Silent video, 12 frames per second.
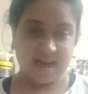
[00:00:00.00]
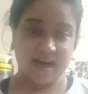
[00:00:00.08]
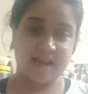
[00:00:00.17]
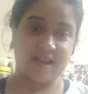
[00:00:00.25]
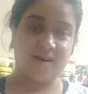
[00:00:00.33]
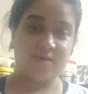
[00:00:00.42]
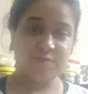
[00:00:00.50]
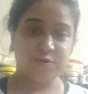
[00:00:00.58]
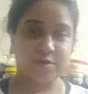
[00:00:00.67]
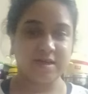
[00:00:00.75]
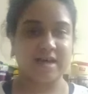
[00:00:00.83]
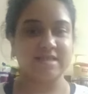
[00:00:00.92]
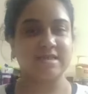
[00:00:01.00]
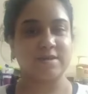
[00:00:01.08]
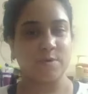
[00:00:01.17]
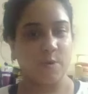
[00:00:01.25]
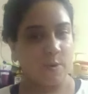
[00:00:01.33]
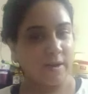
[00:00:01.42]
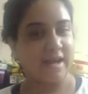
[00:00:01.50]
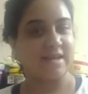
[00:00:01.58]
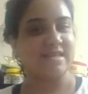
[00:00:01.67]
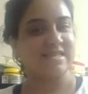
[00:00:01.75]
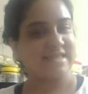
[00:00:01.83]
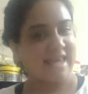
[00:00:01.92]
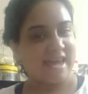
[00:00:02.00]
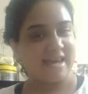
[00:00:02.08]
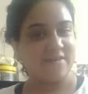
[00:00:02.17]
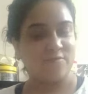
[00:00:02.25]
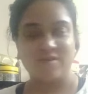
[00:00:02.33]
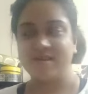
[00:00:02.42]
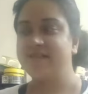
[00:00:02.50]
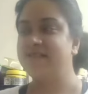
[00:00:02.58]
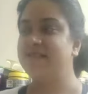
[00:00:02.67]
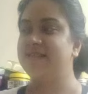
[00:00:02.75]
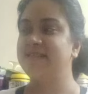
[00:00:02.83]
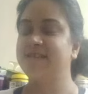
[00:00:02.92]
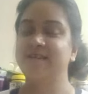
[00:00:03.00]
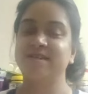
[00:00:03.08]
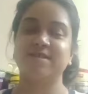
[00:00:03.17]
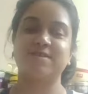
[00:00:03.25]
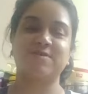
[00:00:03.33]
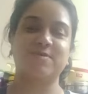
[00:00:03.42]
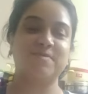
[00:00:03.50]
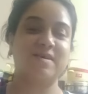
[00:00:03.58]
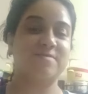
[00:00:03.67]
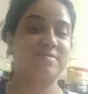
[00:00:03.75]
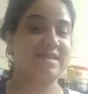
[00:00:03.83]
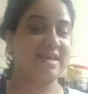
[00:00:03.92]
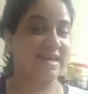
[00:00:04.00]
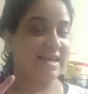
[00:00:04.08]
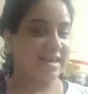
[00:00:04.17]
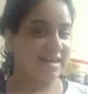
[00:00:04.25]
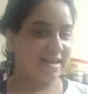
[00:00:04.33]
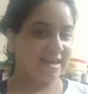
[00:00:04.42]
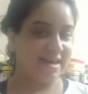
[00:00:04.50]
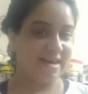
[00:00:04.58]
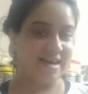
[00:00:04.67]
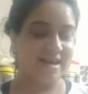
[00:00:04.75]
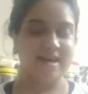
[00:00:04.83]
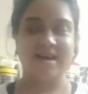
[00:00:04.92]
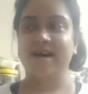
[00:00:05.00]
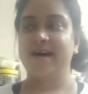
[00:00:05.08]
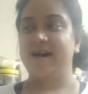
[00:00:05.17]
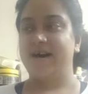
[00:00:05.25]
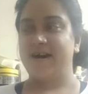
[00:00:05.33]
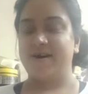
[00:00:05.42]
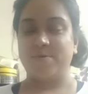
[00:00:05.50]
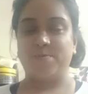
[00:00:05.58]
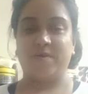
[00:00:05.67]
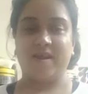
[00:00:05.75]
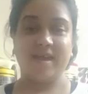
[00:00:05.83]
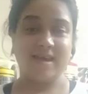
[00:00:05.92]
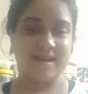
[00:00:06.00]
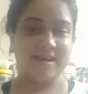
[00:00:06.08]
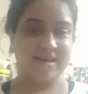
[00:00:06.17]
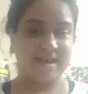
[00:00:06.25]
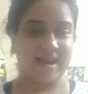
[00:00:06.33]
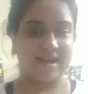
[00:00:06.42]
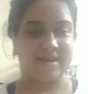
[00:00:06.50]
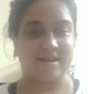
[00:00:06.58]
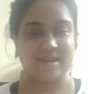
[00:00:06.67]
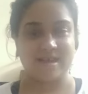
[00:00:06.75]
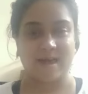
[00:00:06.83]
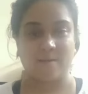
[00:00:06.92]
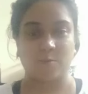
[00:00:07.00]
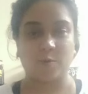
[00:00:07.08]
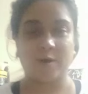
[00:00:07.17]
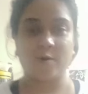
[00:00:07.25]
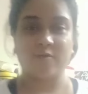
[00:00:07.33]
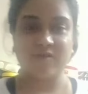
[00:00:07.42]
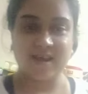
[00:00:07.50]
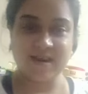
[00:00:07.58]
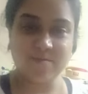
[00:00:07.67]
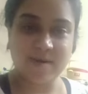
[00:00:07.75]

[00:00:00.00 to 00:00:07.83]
I love to dance and cook and sing well. So we are taking a break and I'm going offline.